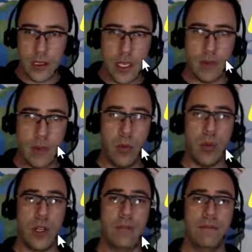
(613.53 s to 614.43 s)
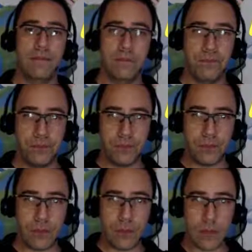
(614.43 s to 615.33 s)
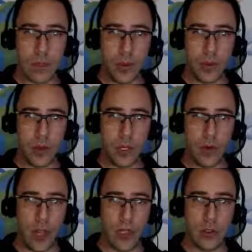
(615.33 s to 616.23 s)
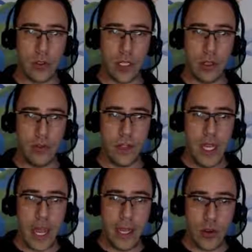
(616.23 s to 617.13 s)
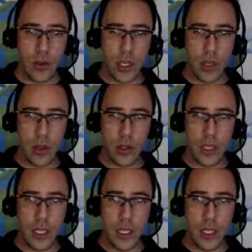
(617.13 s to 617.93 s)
There's my border. You put it around yourself, and then you can go look